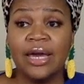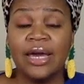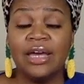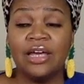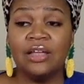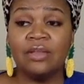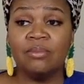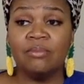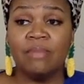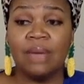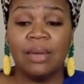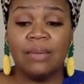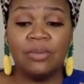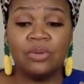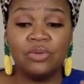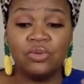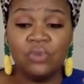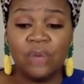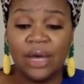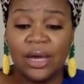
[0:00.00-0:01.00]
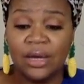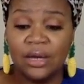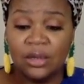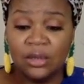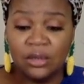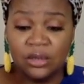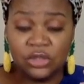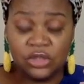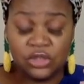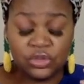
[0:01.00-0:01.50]
and maybe you had
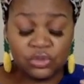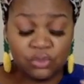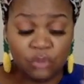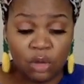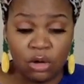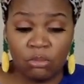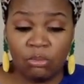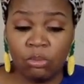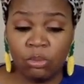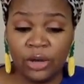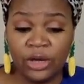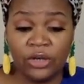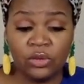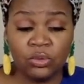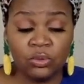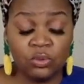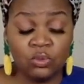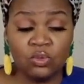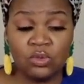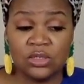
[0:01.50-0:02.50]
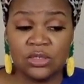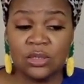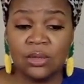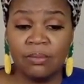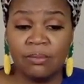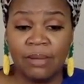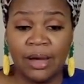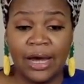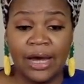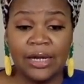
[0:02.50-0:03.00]
a strong breakthrough with
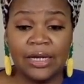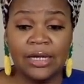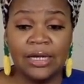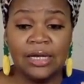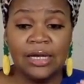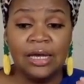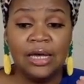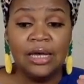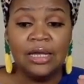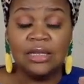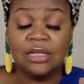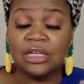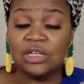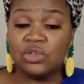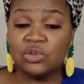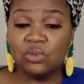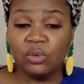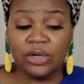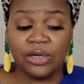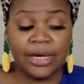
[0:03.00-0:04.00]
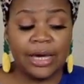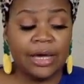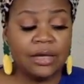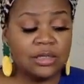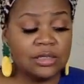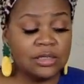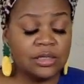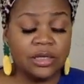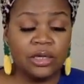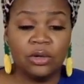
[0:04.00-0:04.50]
somebody that you were
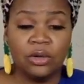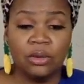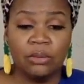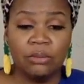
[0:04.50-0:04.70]
counseling or